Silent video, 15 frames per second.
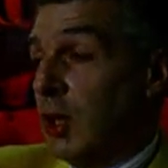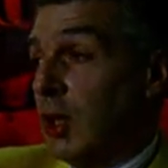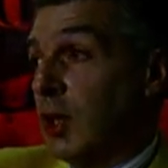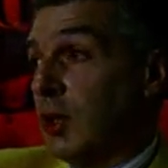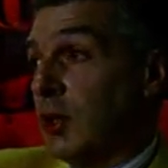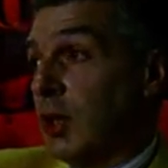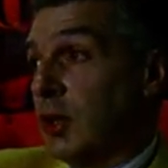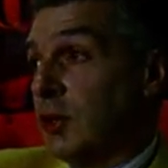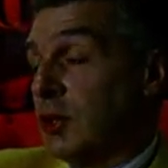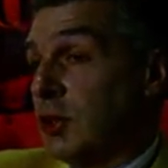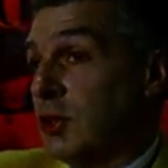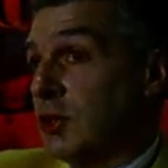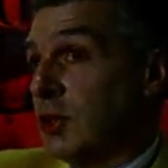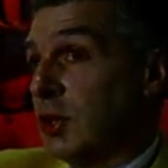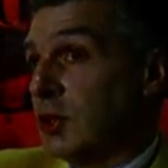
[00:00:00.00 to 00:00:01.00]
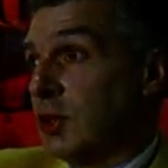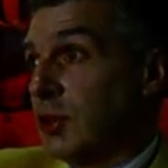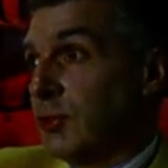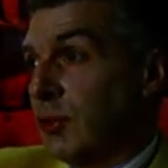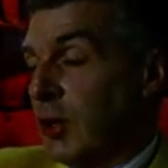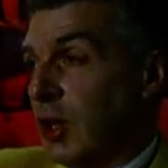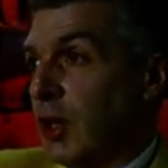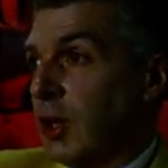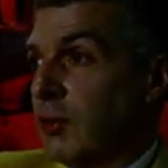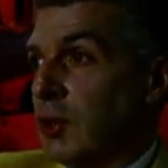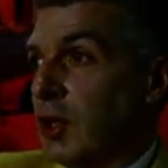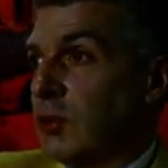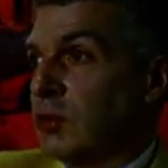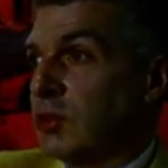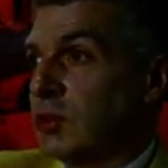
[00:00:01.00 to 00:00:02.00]
in 1965, and
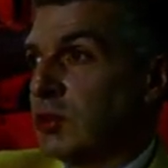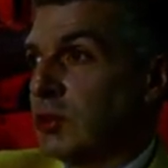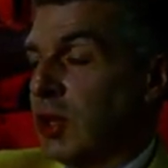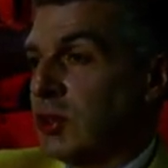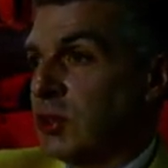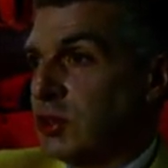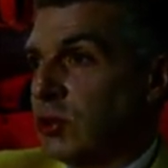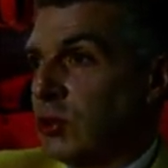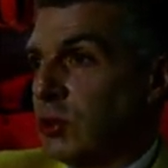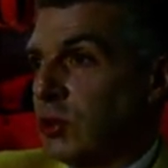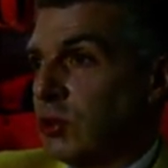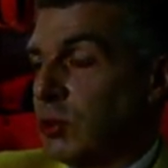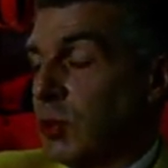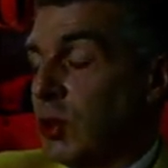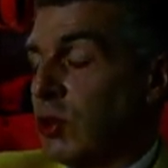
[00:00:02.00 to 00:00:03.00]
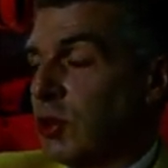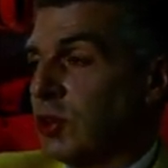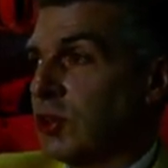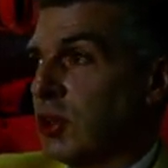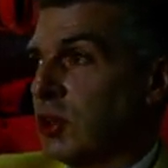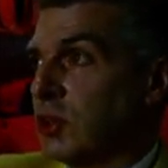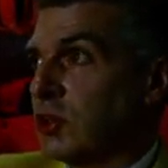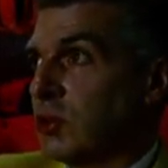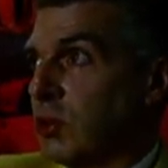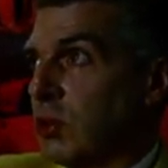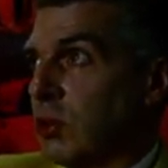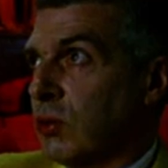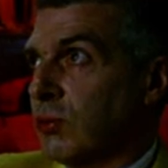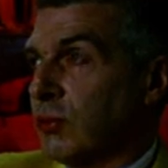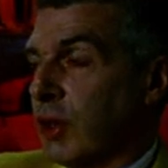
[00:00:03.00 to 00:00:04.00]
I just thought it, to be honest, I just thought it
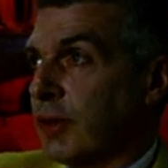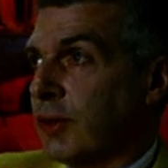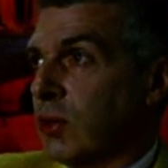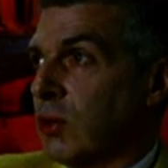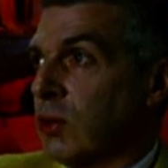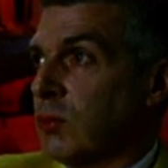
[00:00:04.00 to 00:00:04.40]
looked vulgar.